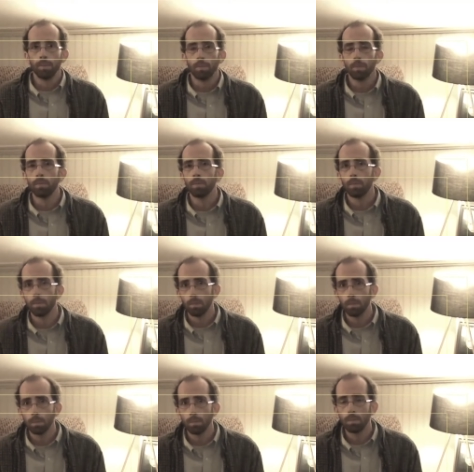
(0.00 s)
um,
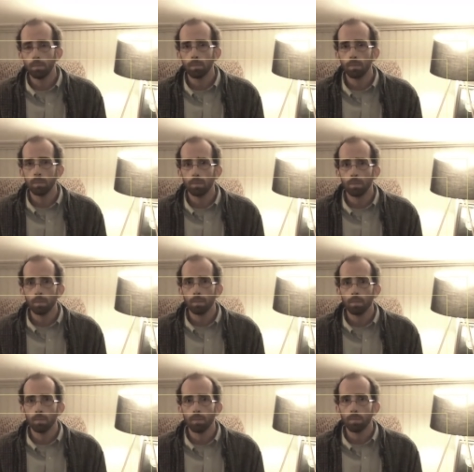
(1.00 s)
hitting
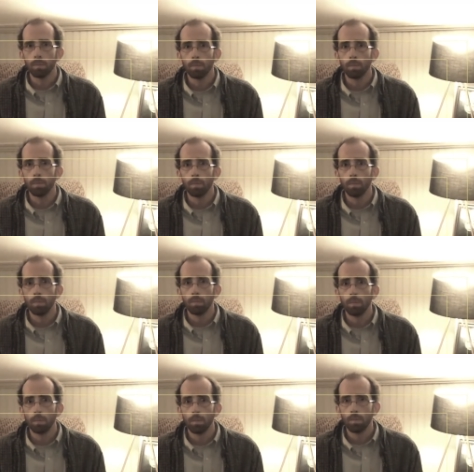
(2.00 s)
record now.